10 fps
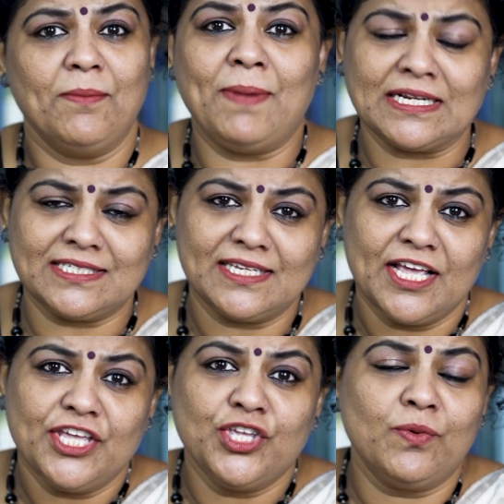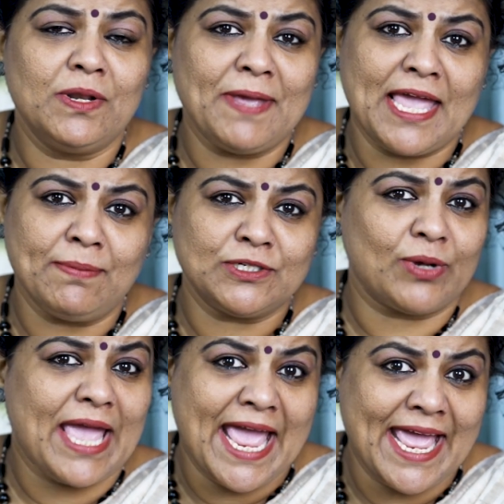but you will be able
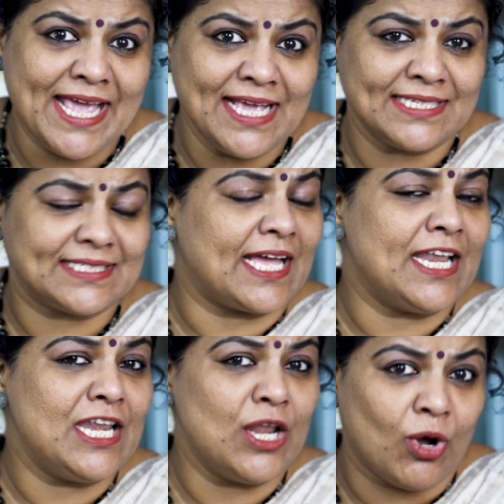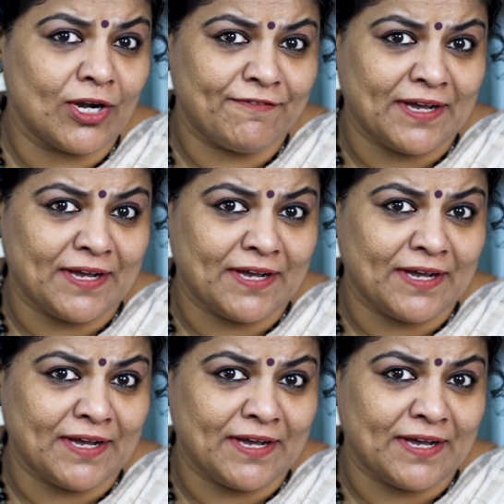to ace a lot of